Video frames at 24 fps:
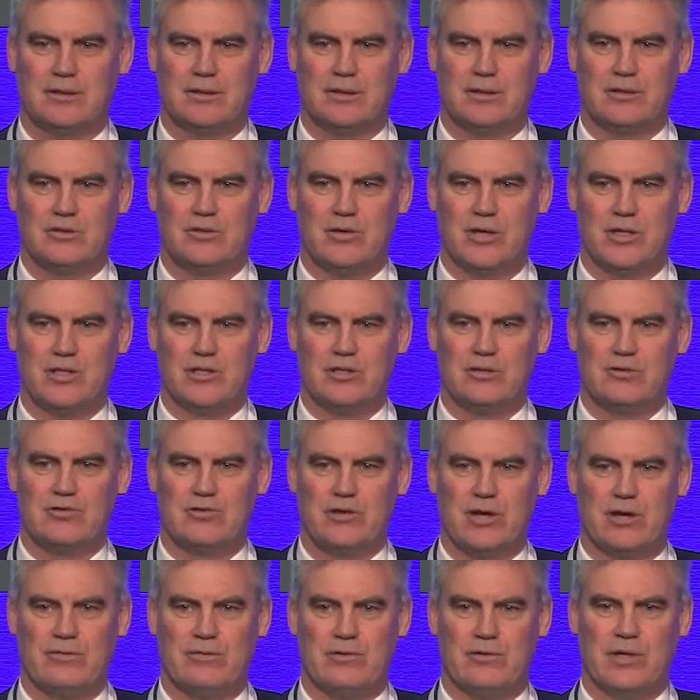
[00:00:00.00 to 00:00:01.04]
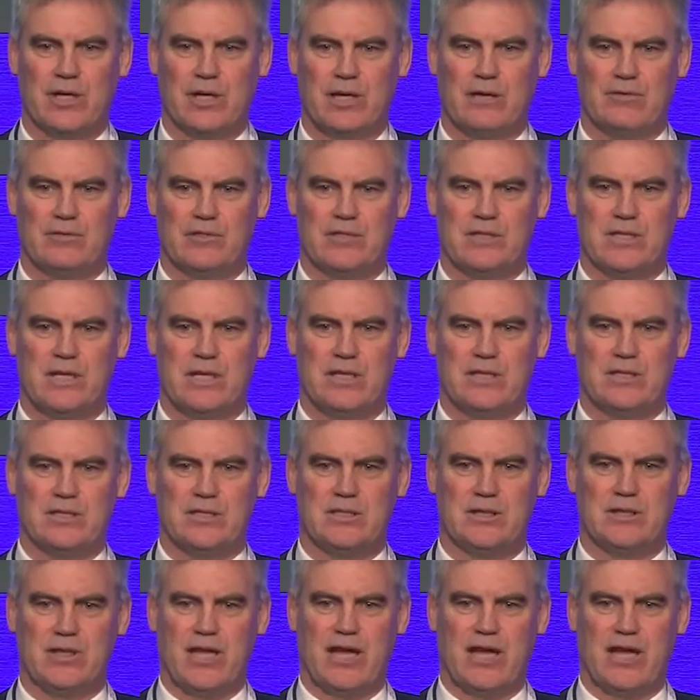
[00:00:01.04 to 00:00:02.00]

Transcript: and a direction of travel and have a sense that